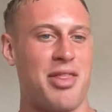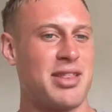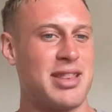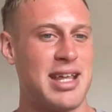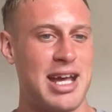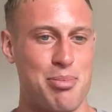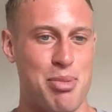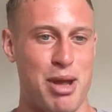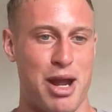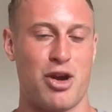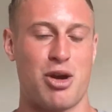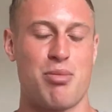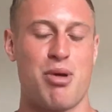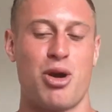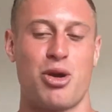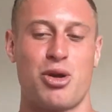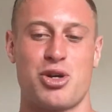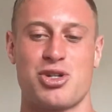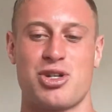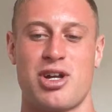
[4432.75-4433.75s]
I think they had
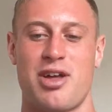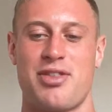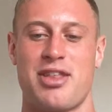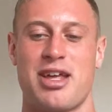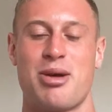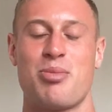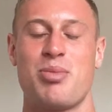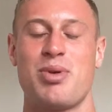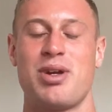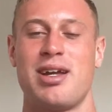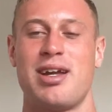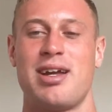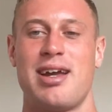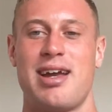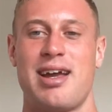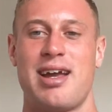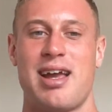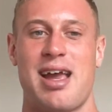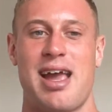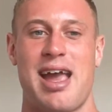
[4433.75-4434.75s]
paramotors on them.
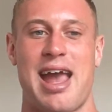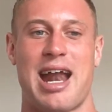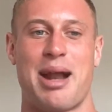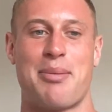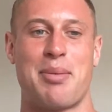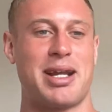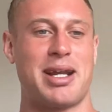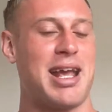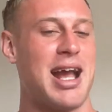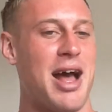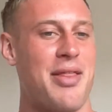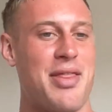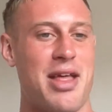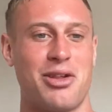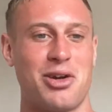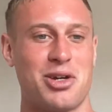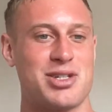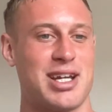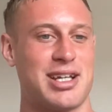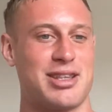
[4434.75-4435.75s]
And I'm like, God,
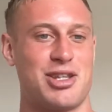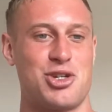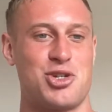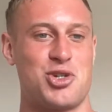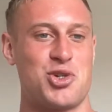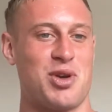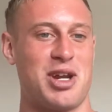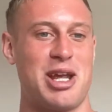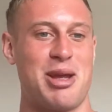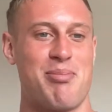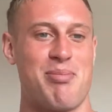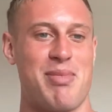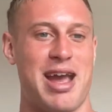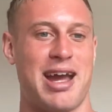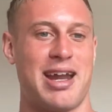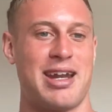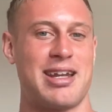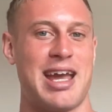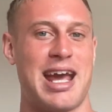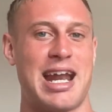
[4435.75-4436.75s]
that looks like the dream,
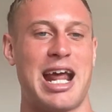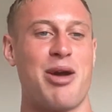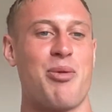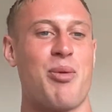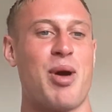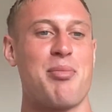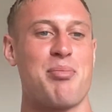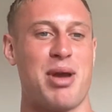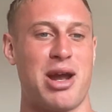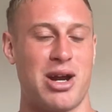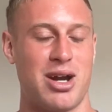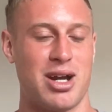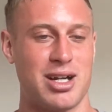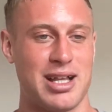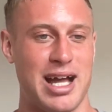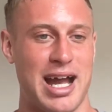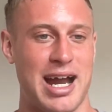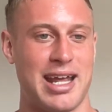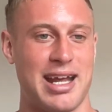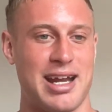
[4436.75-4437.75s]
man. And I went
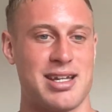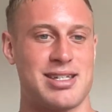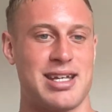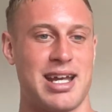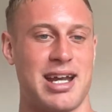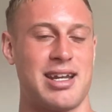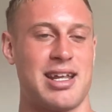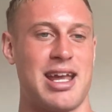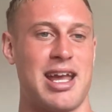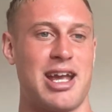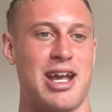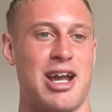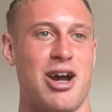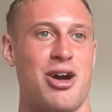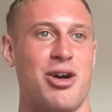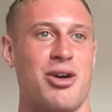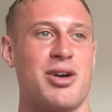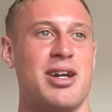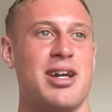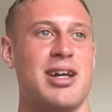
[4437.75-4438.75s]
paragliding in San
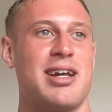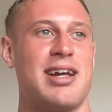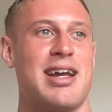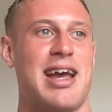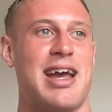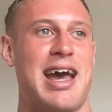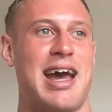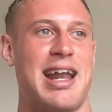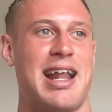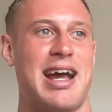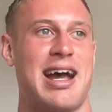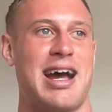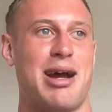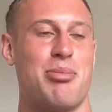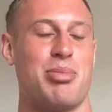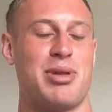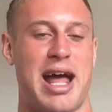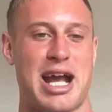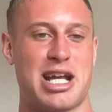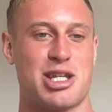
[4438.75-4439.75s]
Diego
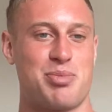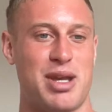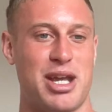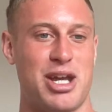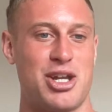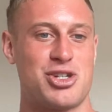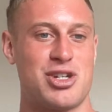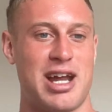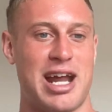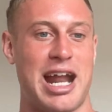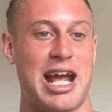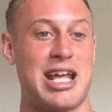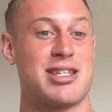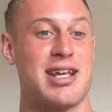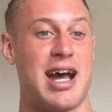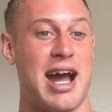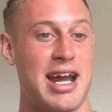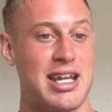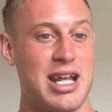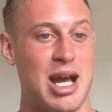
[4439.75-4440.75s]
at Black's Beach. And I
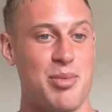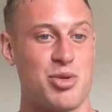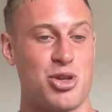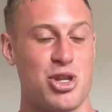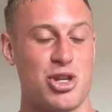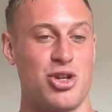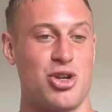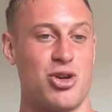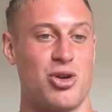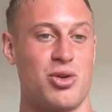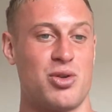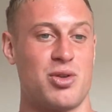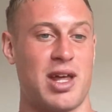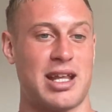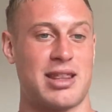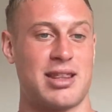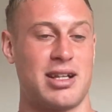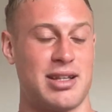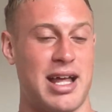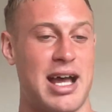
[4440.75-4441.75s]
signed up to do
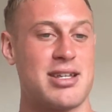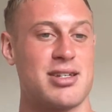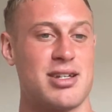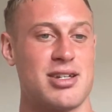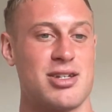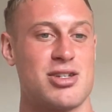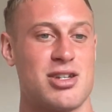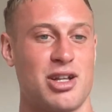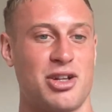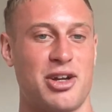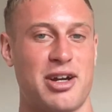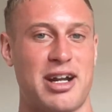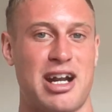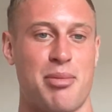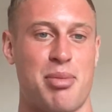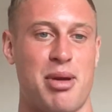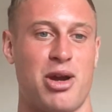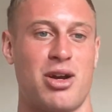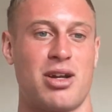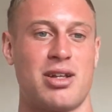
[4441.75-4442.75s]
like the lessons to learn how
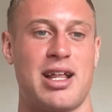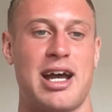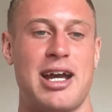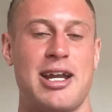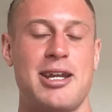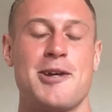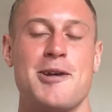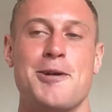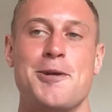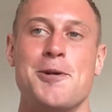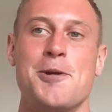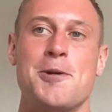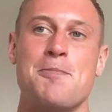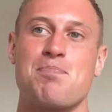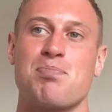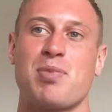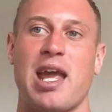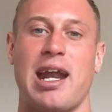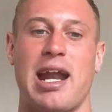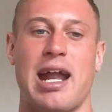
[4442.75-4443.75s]
to paraglide.
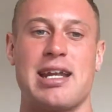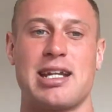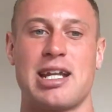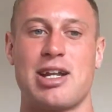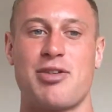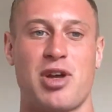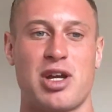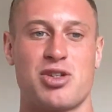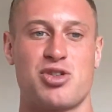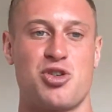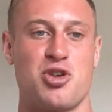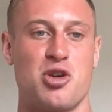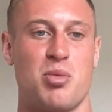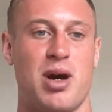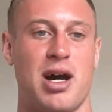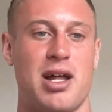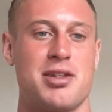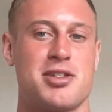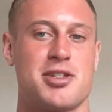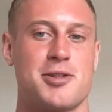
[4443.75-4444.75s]
And I did it for like 2
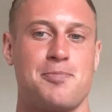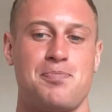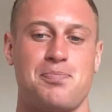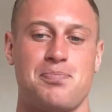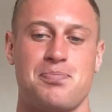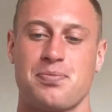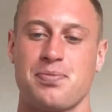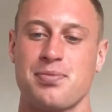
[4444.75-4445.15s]
months.